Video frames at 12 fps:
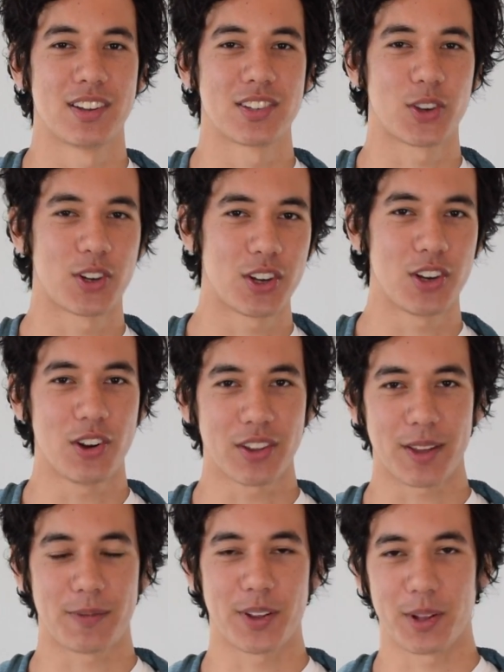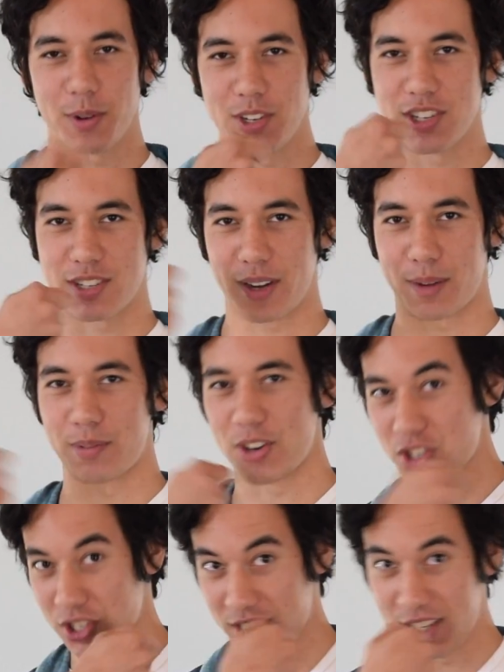So you, you know that feeling when you just like
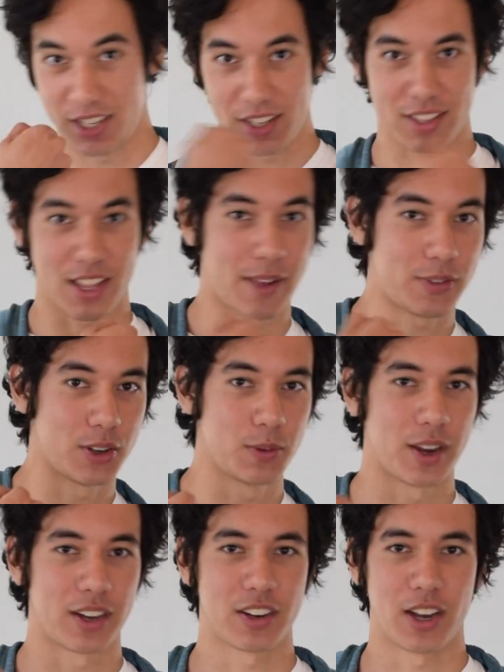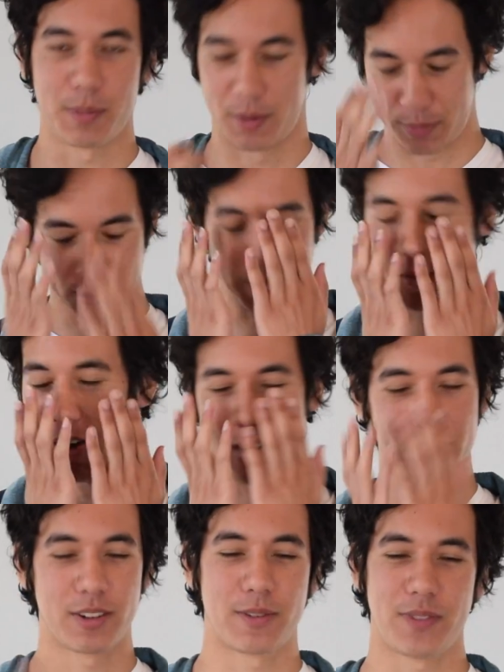brush your teeth after you wake up, you put water
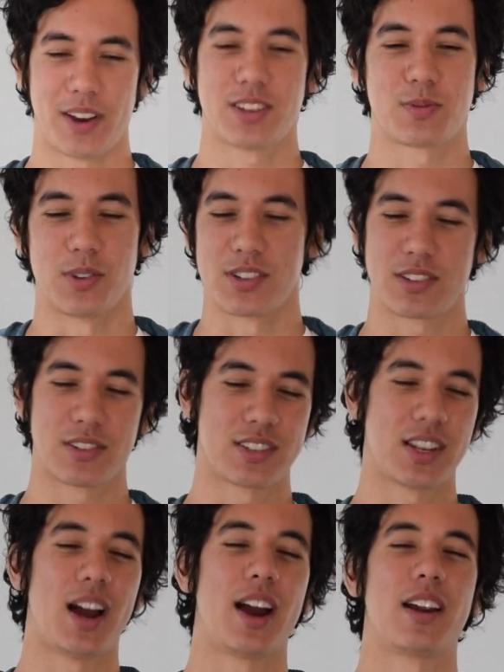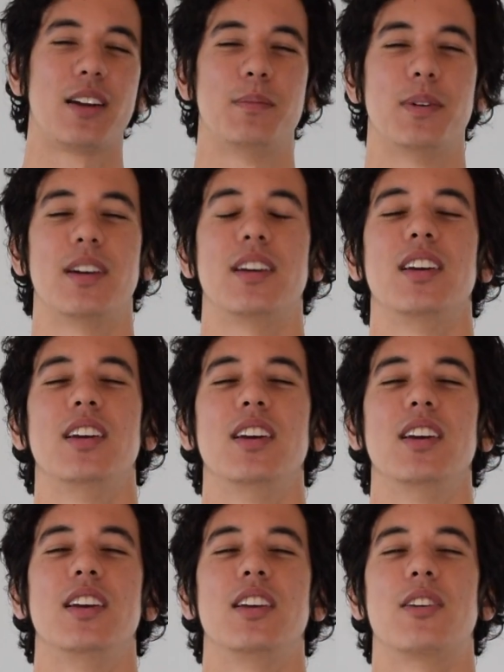on your face, where you're still tired, but
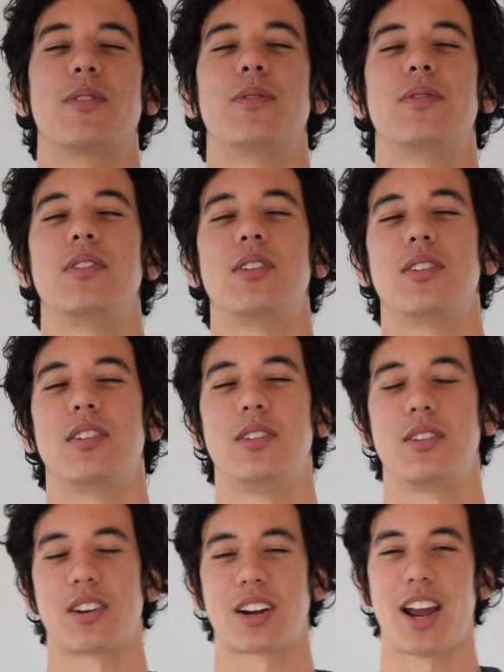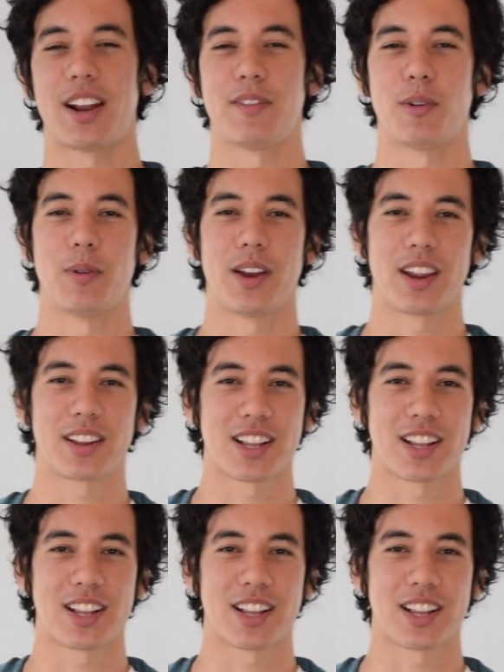you're, you're, you're kind of awake.